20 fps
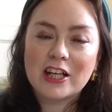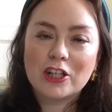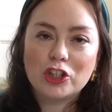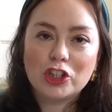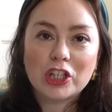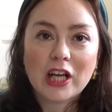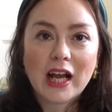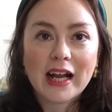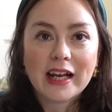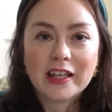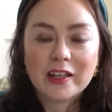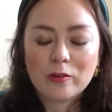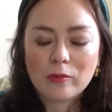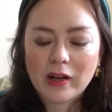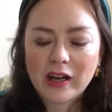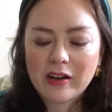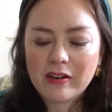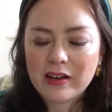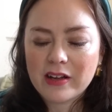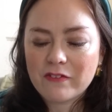
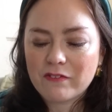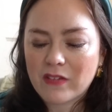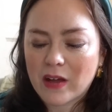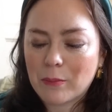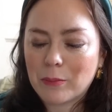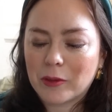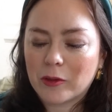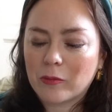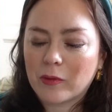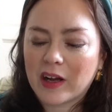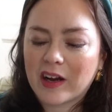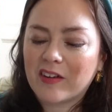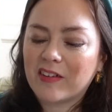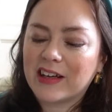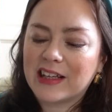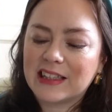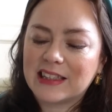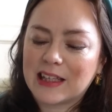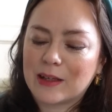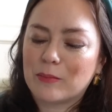January,
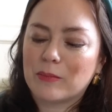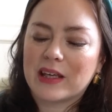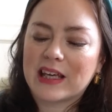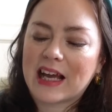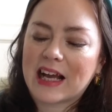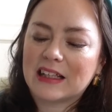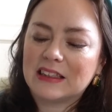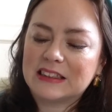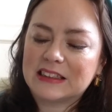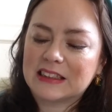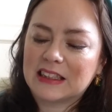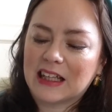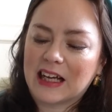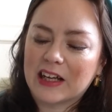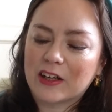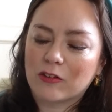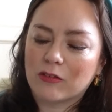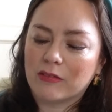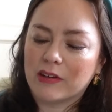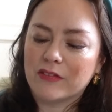February, they meander
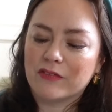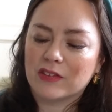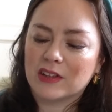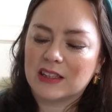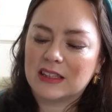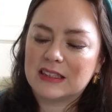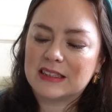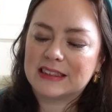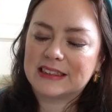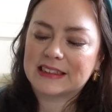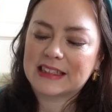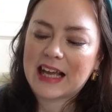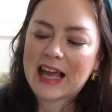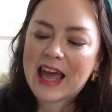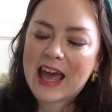like rivers.